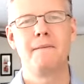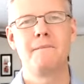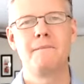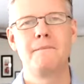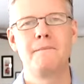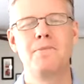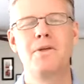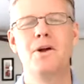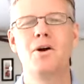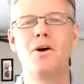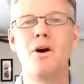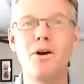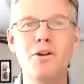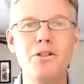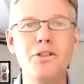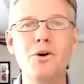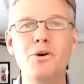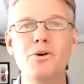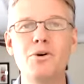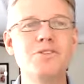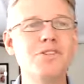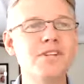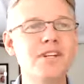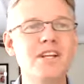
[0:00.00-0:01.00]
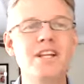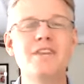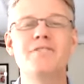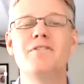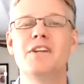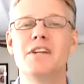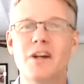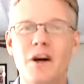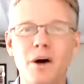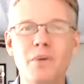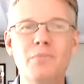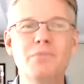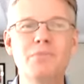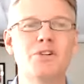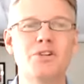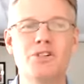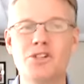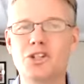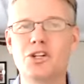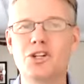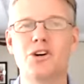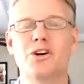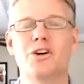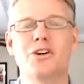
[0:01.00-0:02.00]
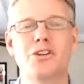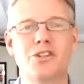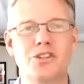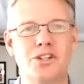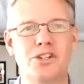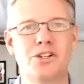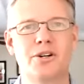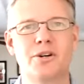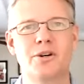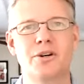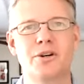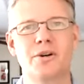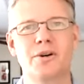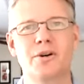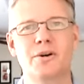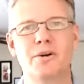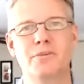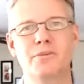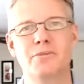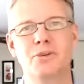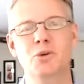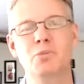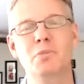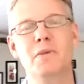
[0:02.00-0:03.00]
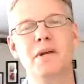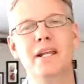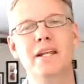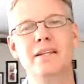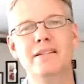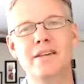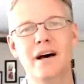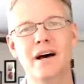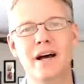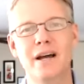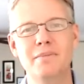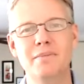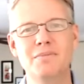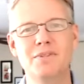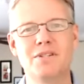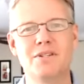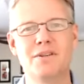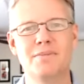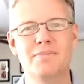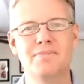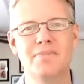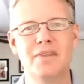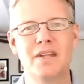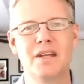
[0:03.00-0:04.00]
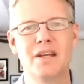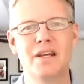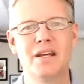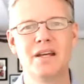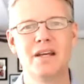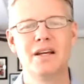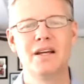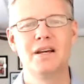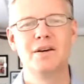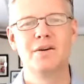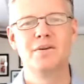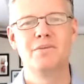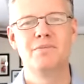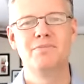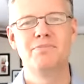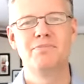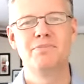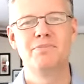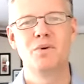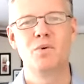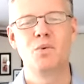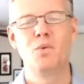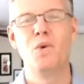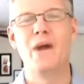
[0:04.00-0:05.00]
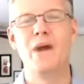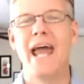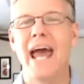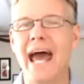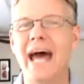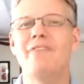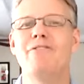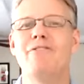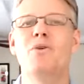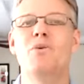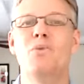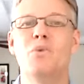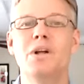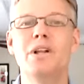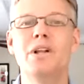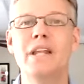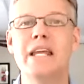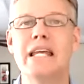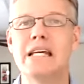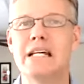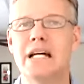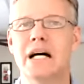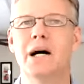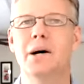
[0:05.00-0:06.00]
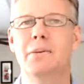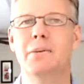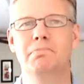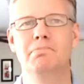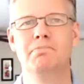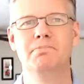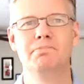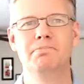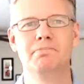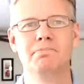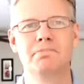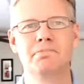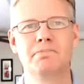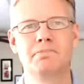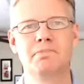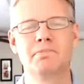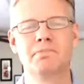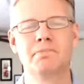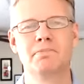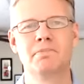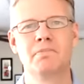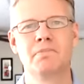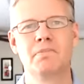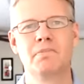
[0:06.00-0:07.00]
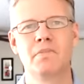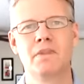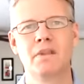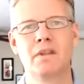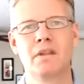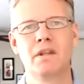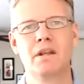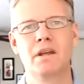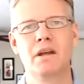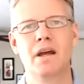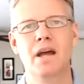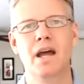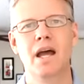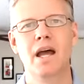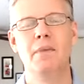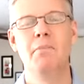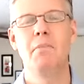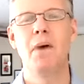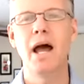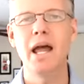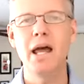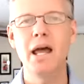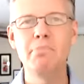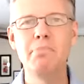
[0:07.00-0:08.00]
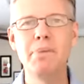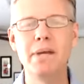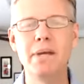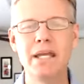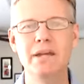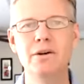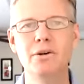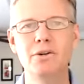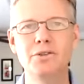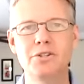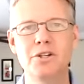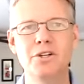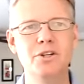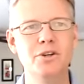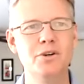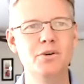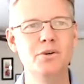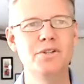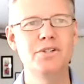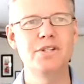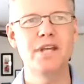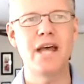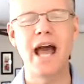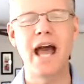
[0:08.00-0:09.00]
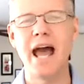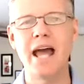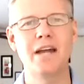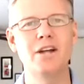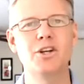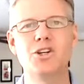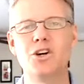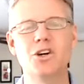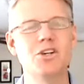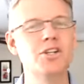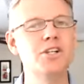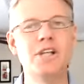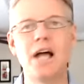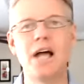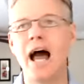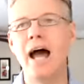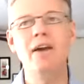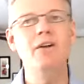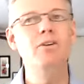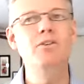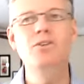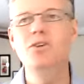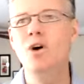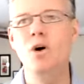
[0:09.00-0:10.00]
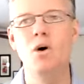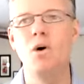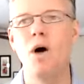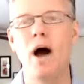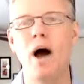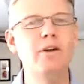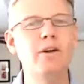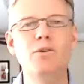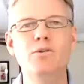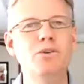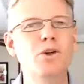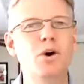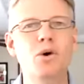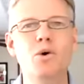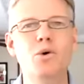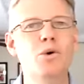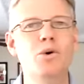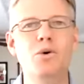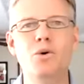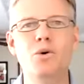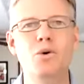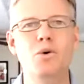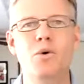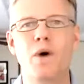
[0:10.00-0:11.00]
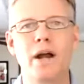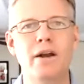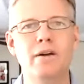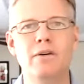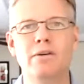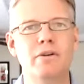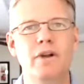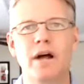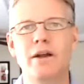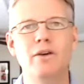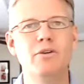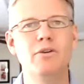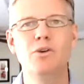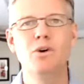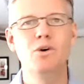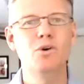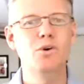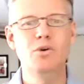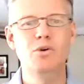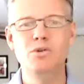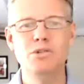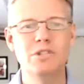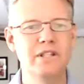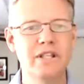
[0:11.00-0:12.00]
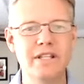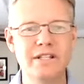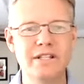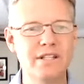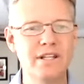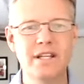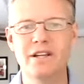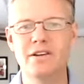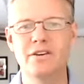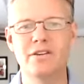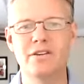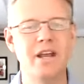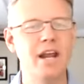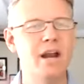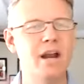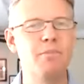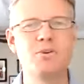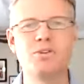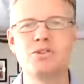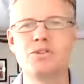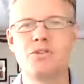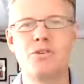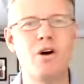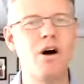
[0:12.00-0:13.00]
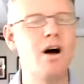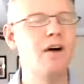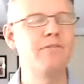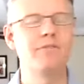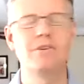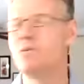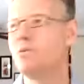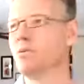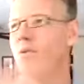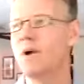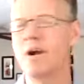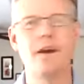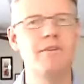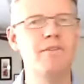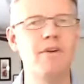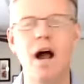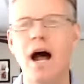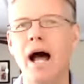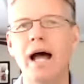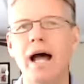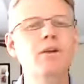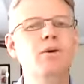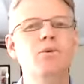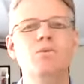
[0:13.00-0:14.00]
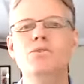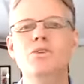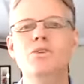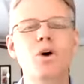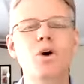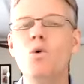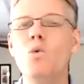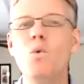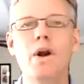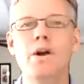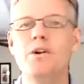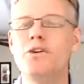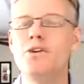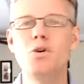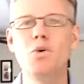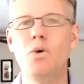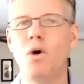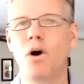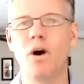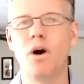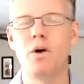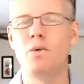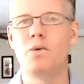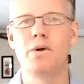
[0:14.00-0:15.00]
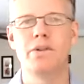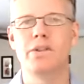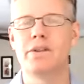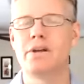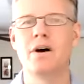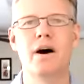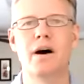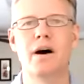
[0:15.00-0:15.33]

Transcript: there are those that even come to church who many times we haven't really come. And my appeal to you as the Agat Church is, I don't know who's listening and your cameras are off and whatever. I don't know where you are with God